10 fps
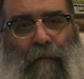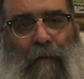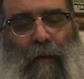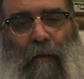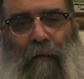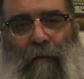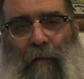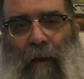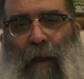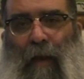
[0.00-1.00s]
So there
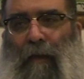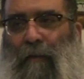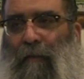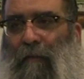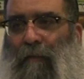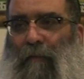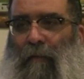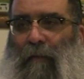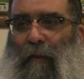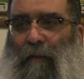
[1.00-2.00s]
they act
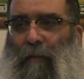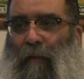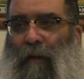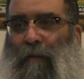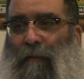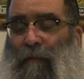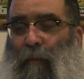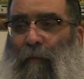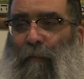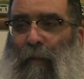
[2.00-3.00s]
as a way, as a
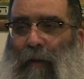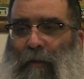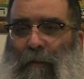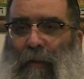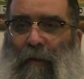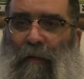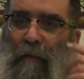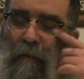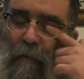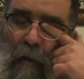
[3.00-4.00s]
form of punishment
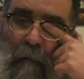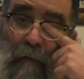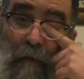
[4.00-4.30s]
to Am